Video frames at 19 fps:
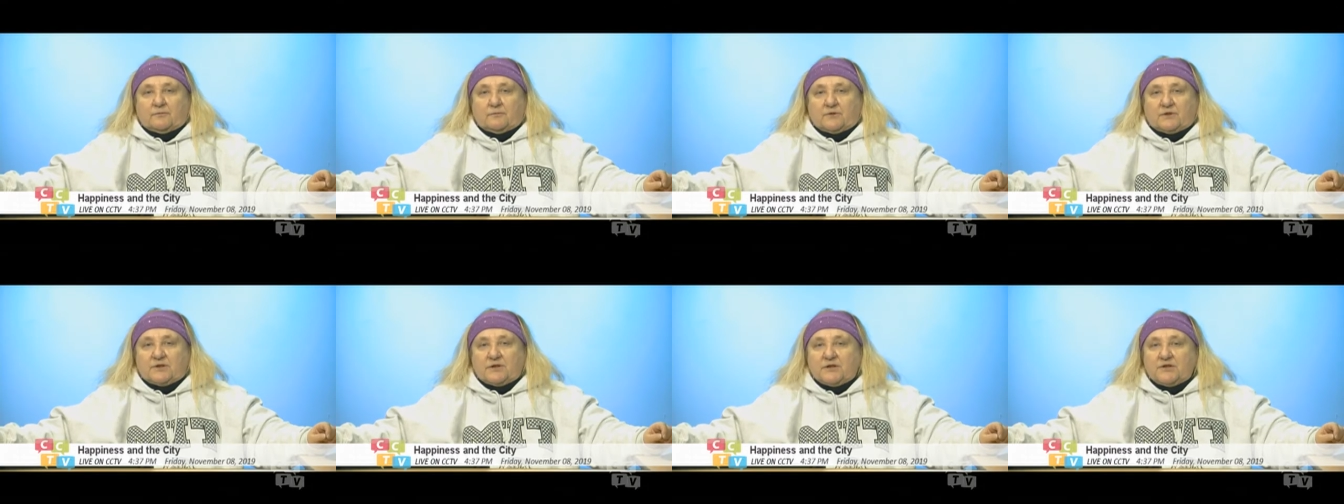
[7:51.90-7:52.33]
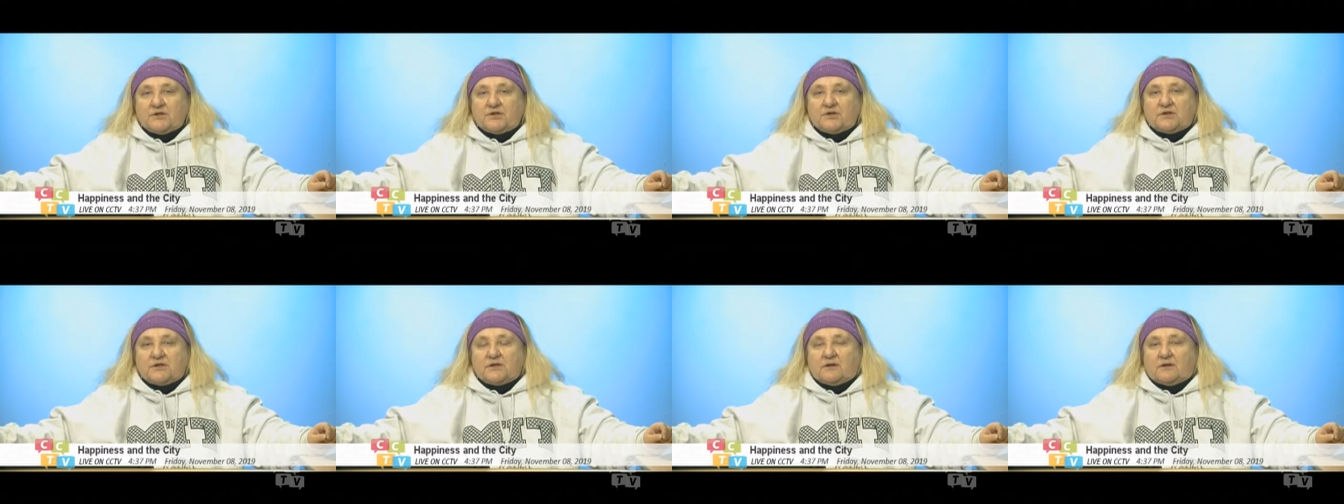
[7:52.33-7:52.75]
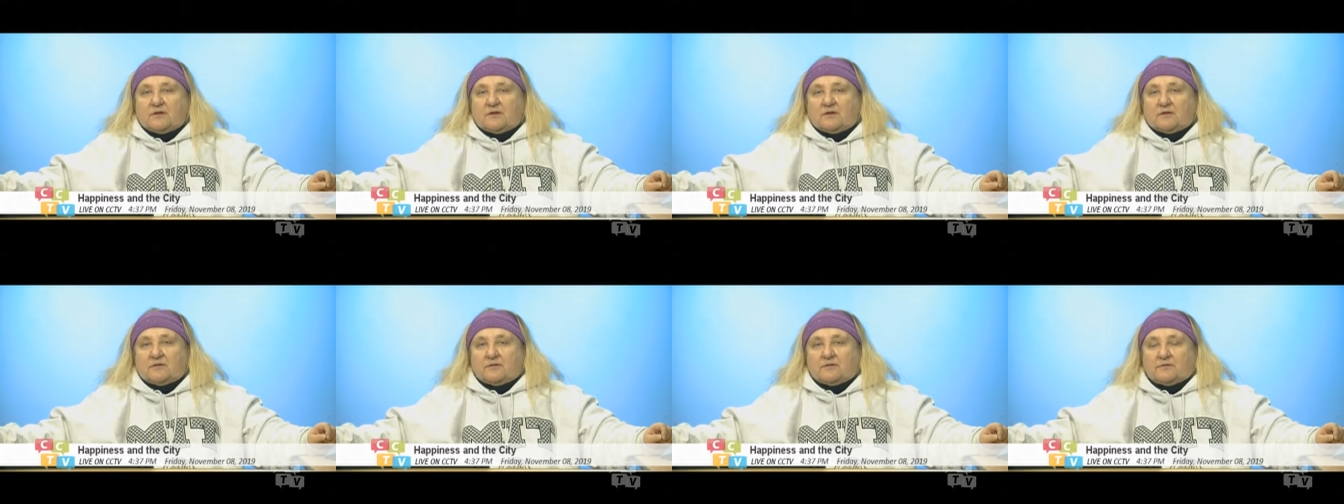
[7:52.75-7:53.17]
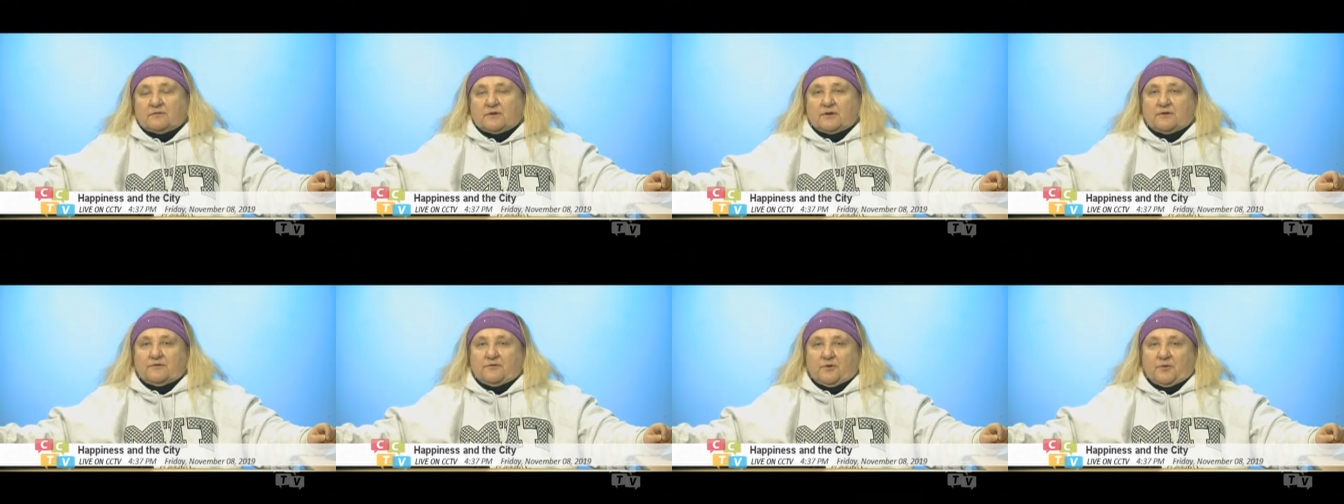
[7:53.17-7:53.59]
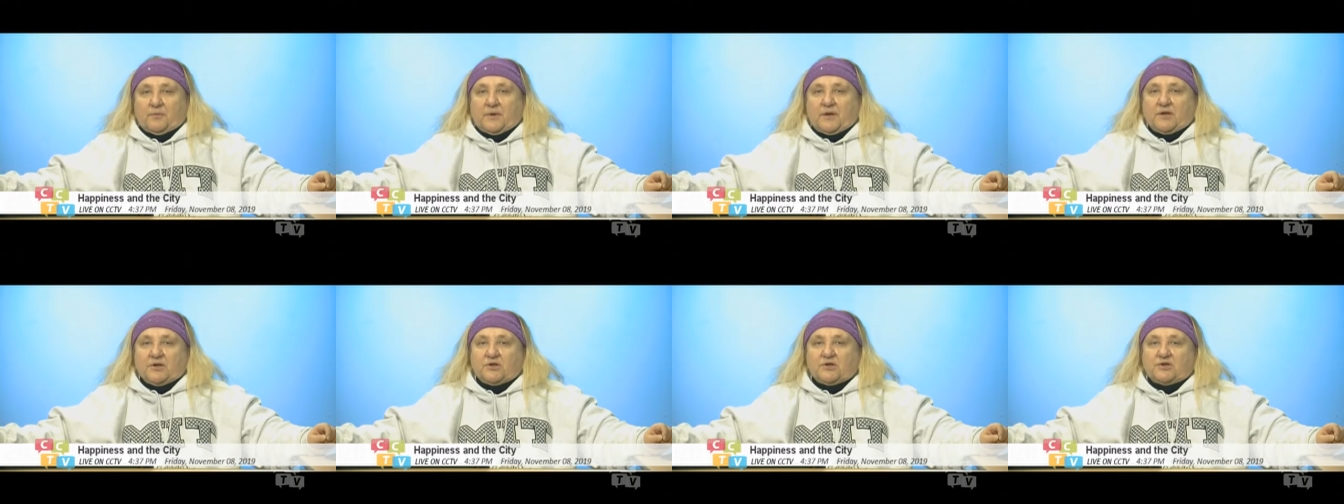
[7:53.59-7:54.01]
digital
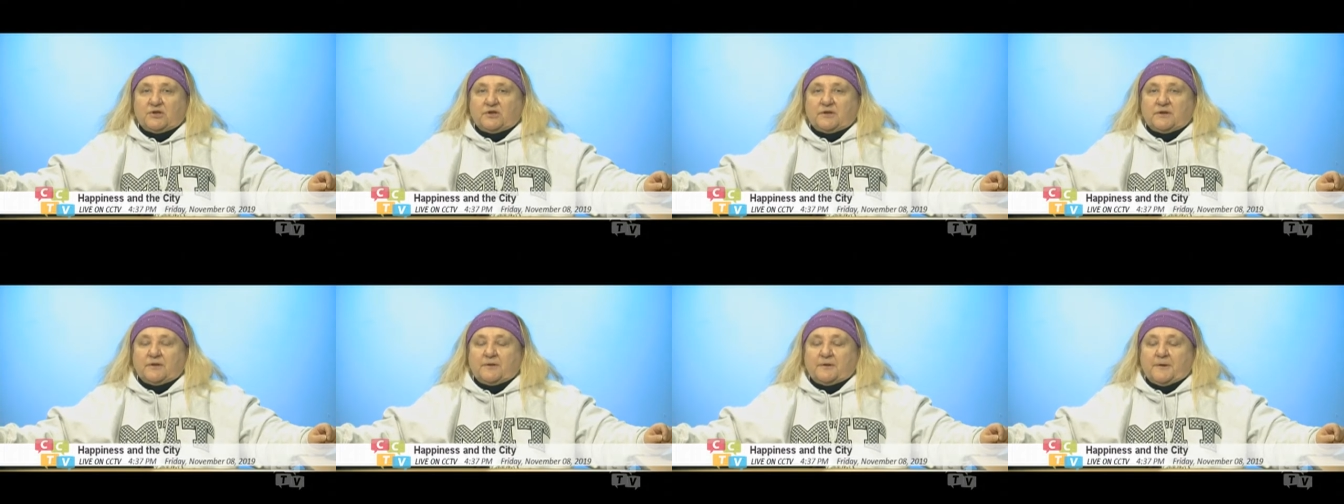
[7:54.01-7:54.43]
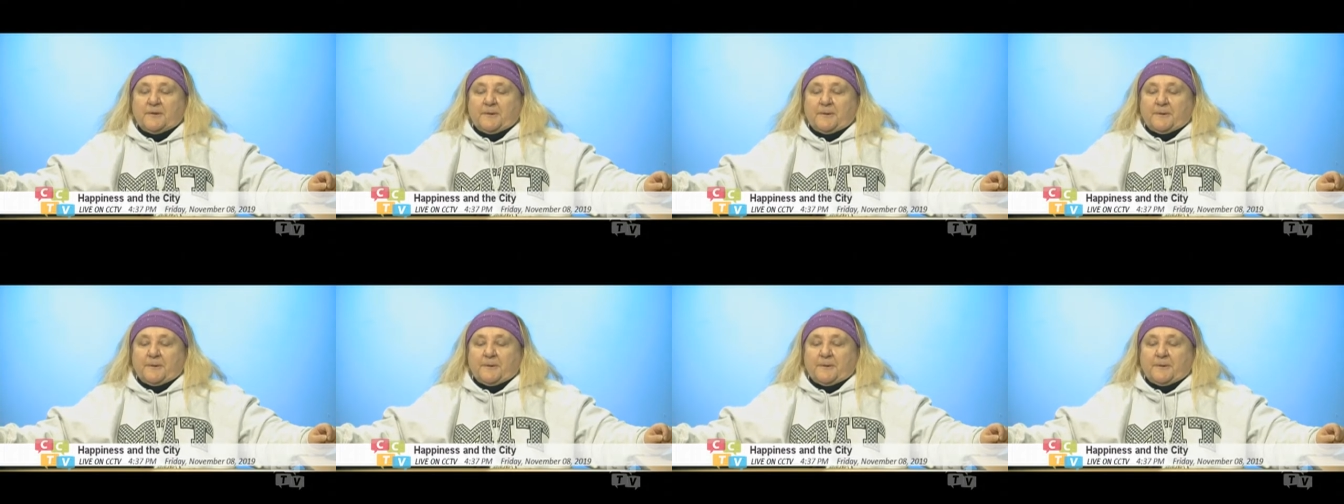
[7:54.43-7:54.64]
information